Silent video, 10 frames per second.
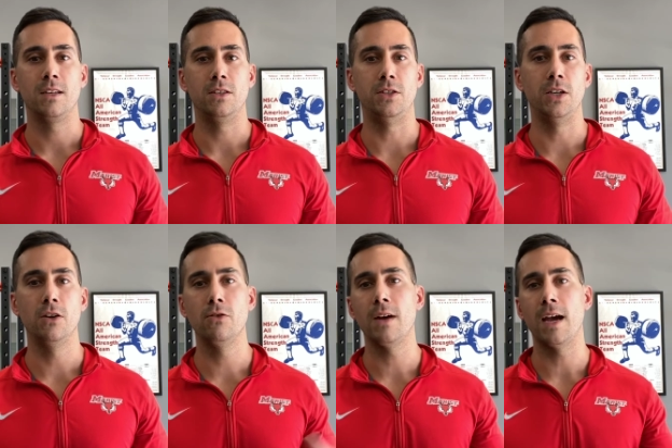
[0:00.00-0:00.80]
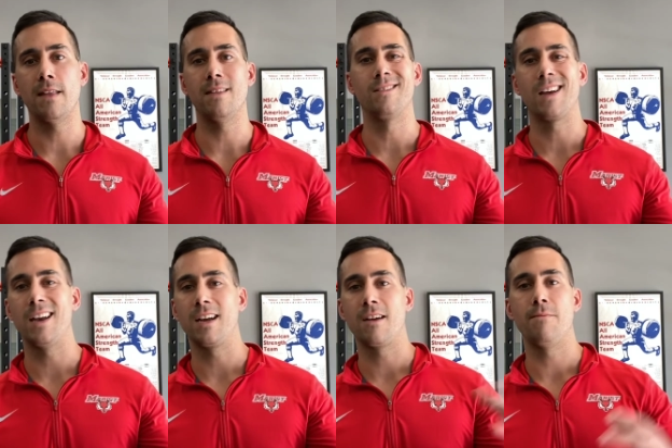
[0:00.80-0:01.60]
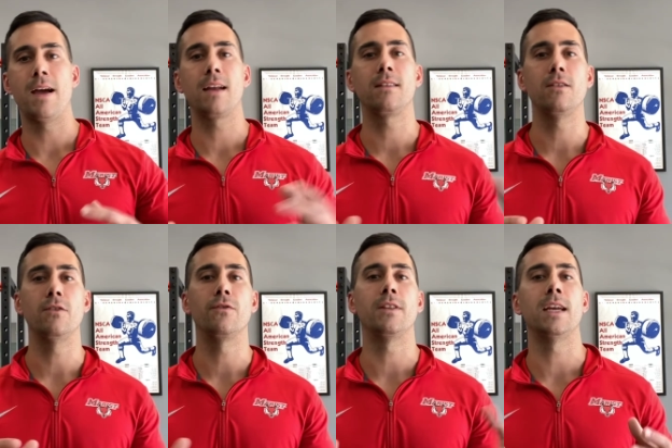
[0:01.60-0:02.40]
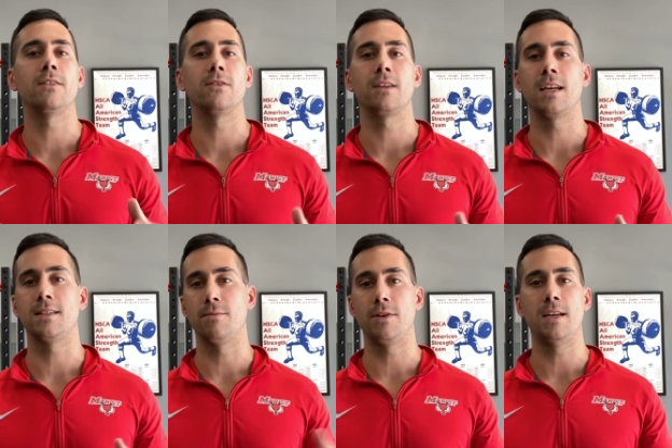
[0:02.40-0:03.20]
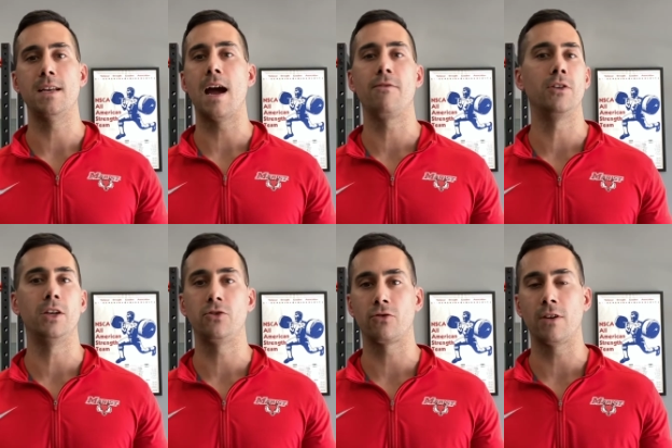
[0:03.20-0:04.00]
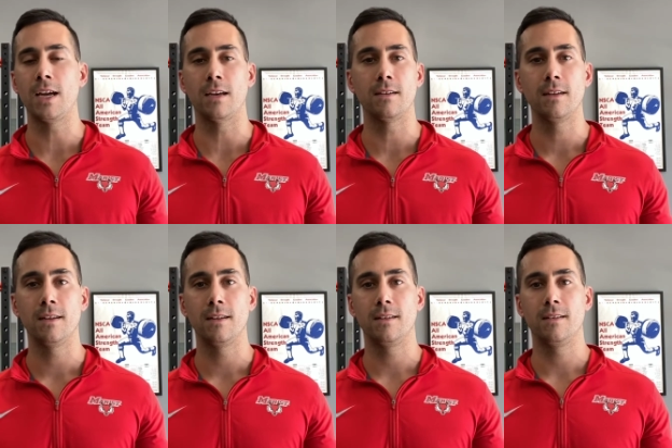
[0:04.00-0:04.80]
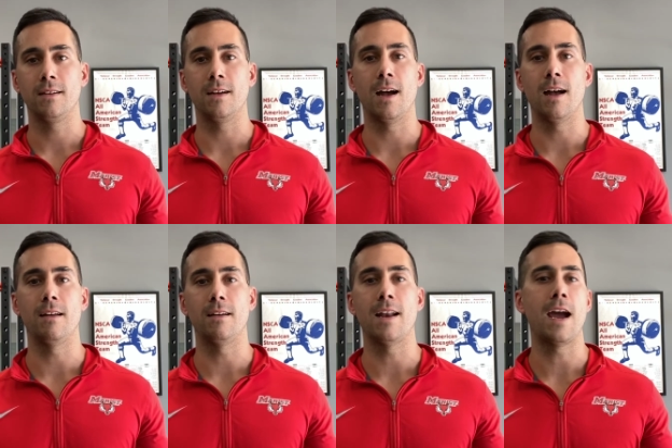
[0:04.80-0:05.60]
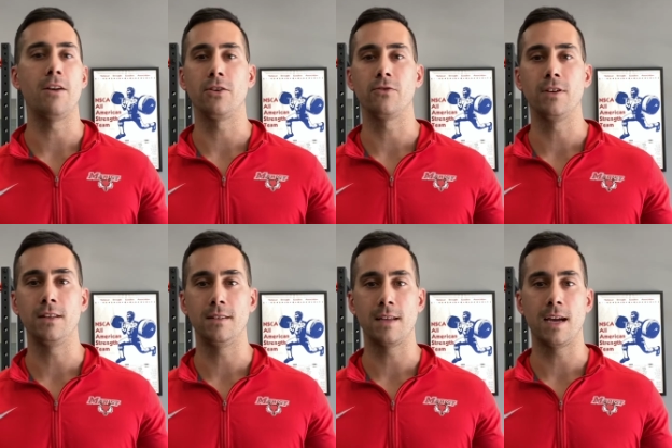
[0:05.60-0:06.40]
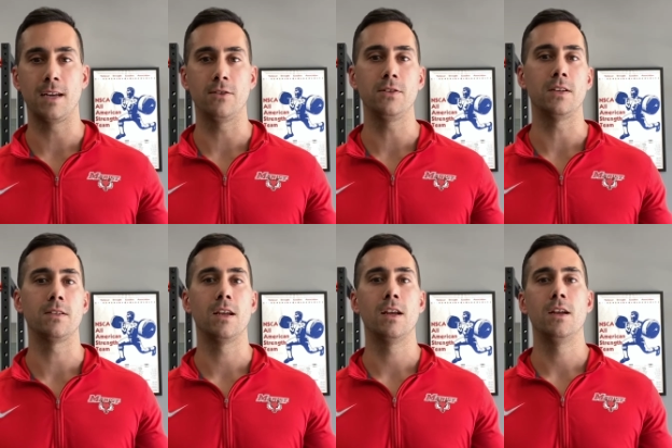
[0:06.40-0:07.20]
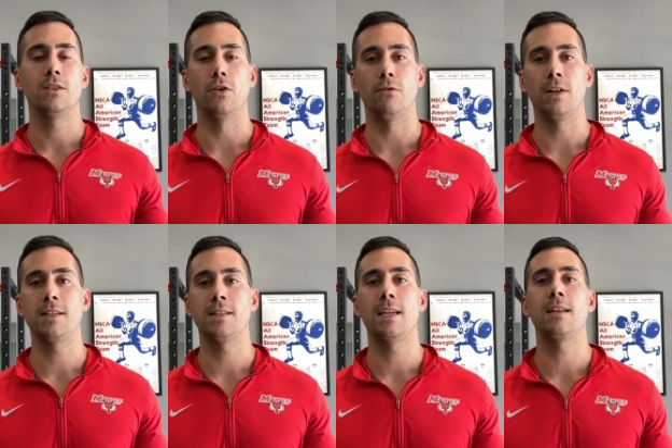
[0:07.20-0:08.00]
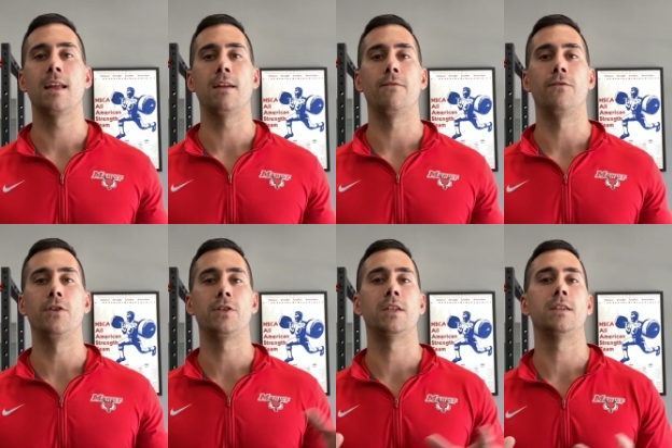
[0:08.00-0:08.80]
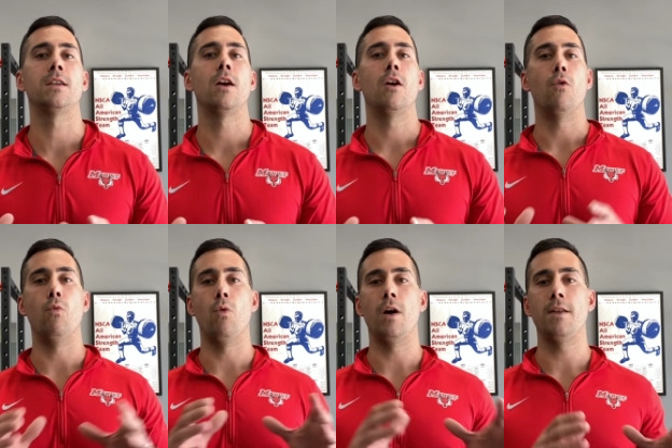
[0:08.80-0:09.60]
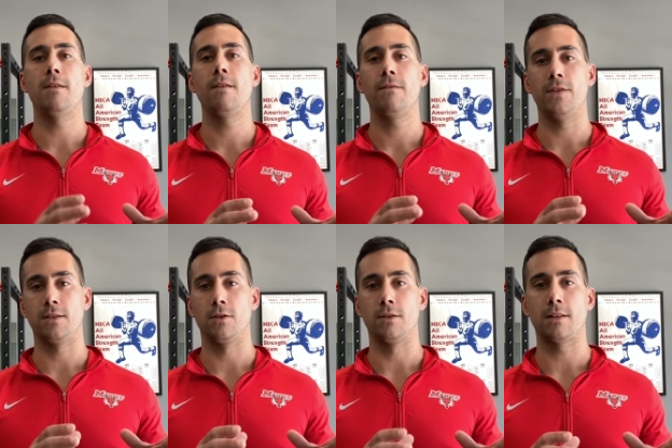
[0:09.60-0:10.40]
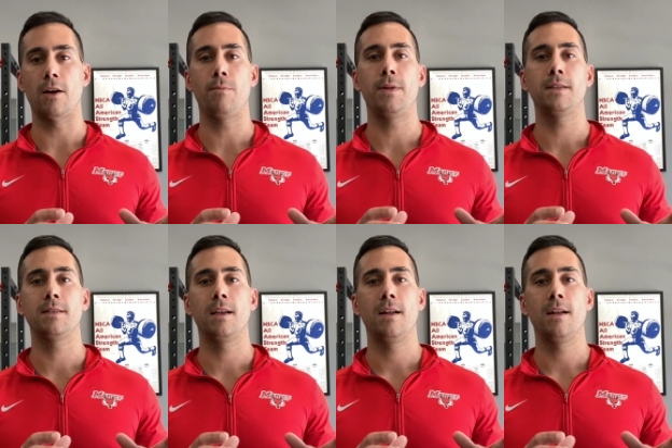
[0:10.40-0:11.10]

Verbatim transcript: do and they'll kind of come back to you for the answer again somebody not really trained uh, on how to treat these diagnoses. So let's take that versus one physical therapist